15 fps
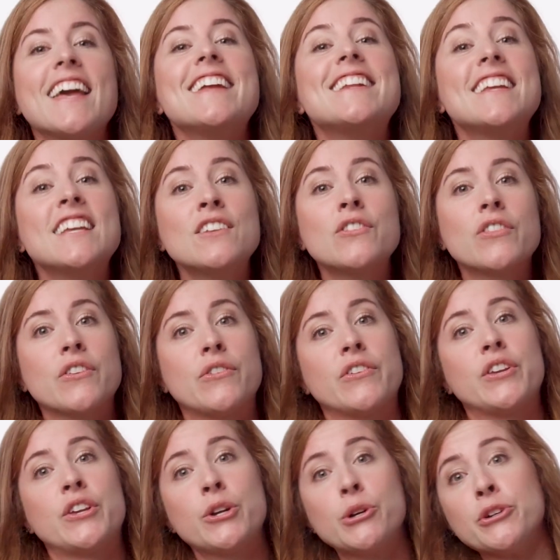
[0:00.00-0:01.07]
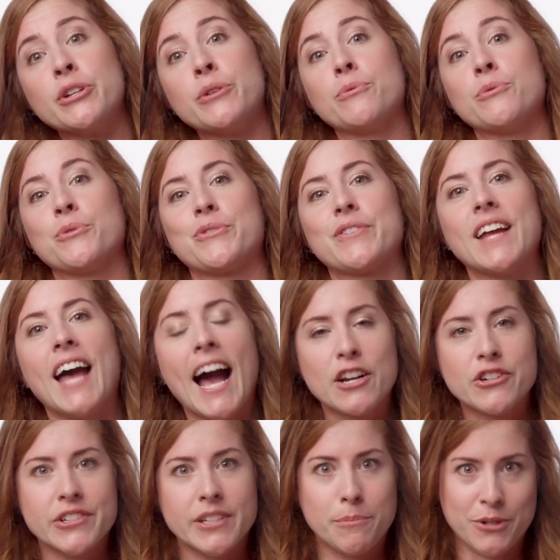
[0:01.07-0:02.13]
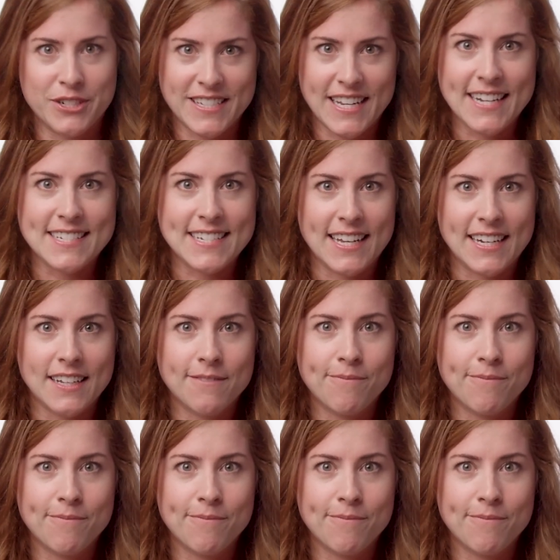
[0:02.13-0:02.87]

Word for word: It is the security rules that actually protect data.